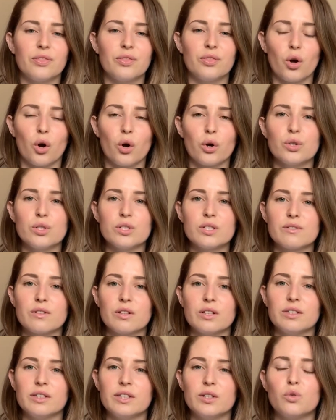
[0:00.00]
those
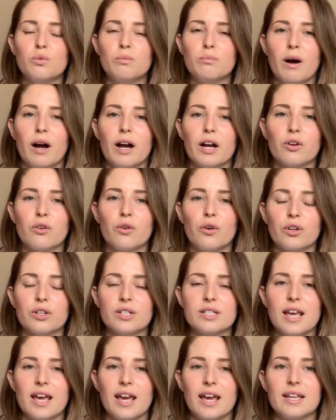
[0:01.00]
little micro
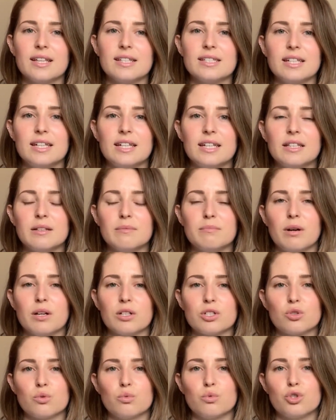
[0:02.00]
tears in the
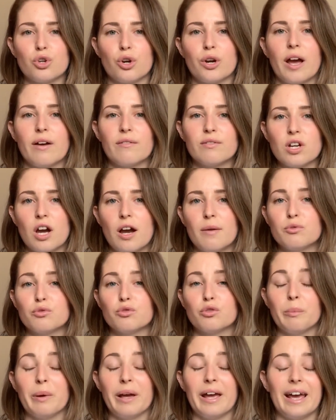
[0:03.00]
muscle don't have time
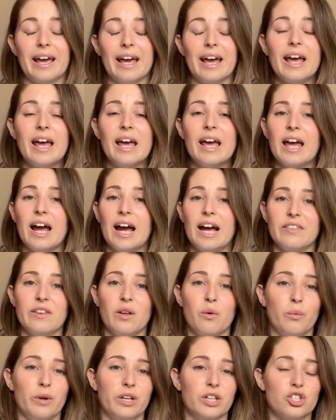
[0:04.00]
to repair, and
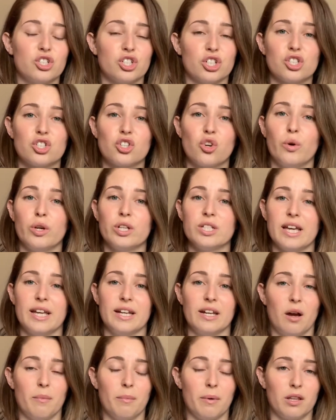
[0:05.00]
then we're just going to
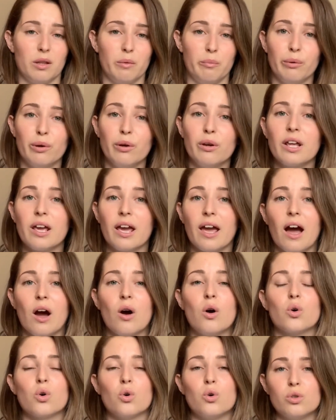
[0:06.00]
end up either burning
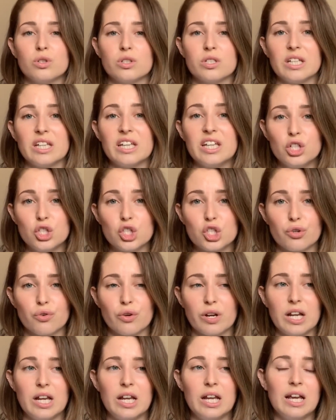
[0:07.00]
out or causing
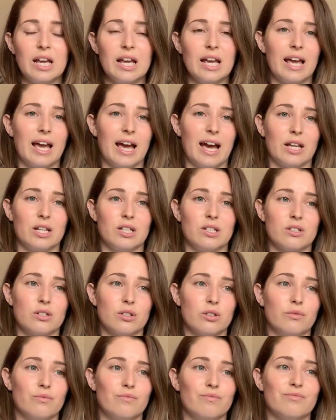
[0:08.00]
injury and
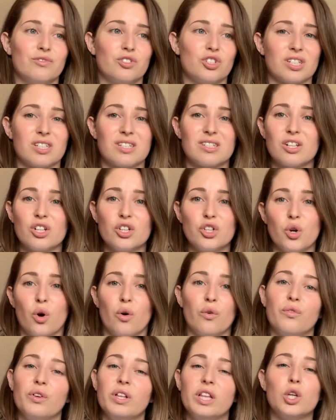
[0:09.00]
just
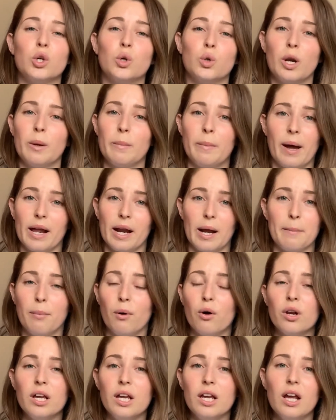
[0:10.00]
not feeling good about our
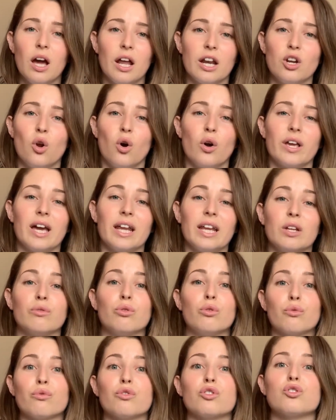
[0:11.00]
body and not
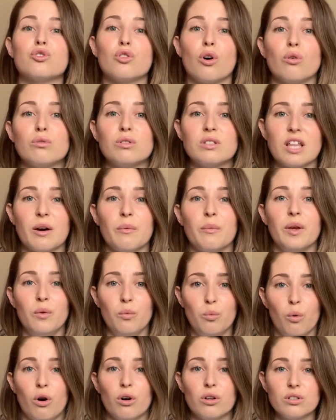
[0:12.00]
getting the results that we
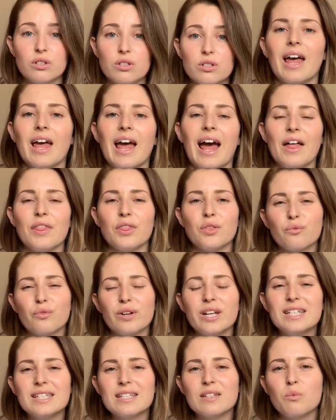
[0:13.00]
want. And the
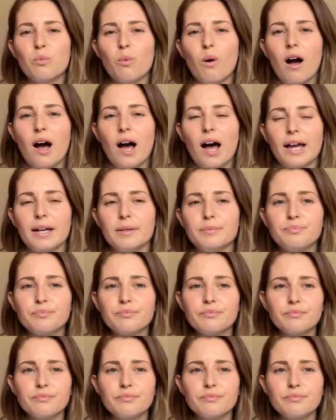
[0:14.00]
reason why